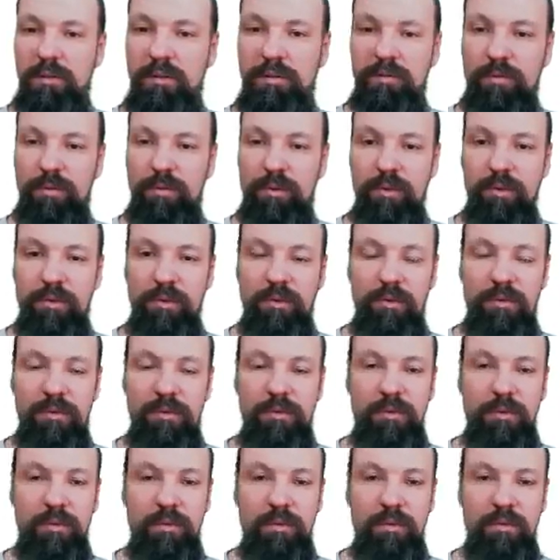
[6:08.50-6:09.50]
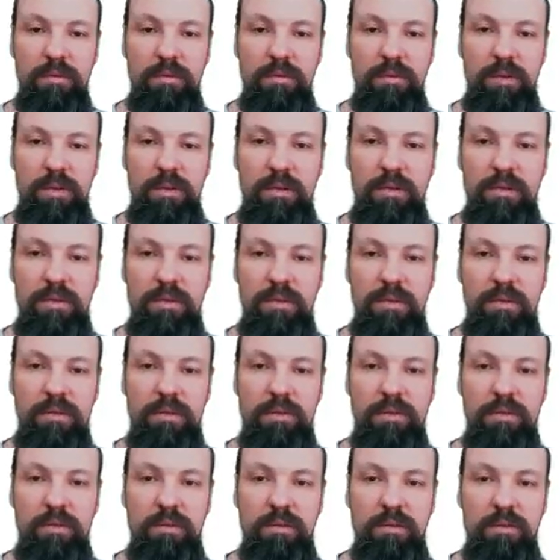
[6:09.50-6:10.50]
overall,
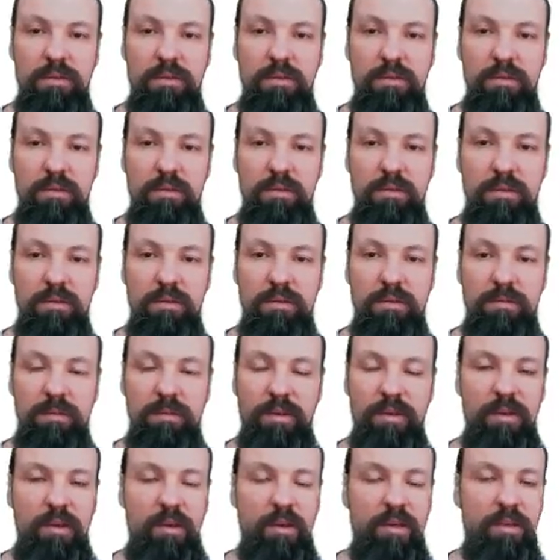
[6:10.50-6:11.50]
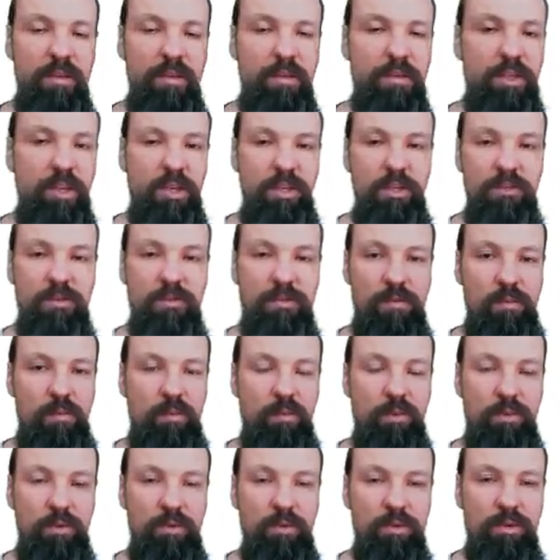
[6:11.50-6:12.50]
there's very little change from
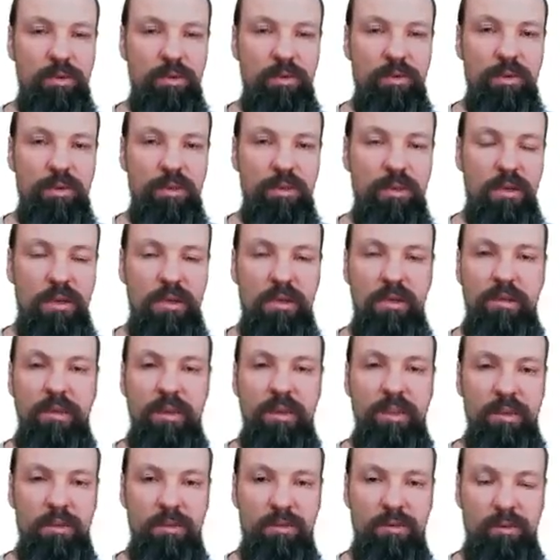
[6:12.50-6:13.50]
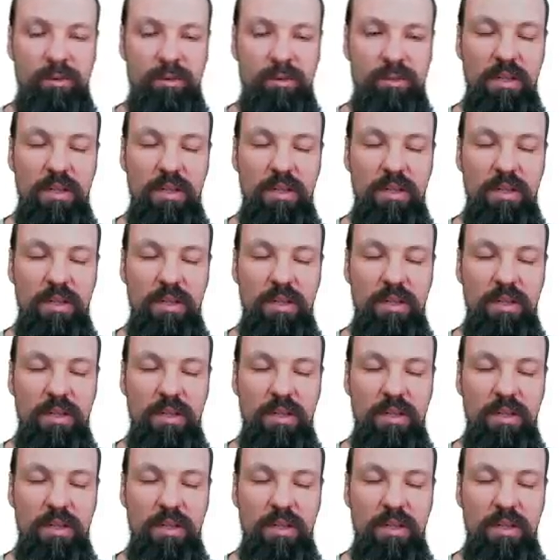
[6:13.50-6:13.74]
what you saw in econometrics course.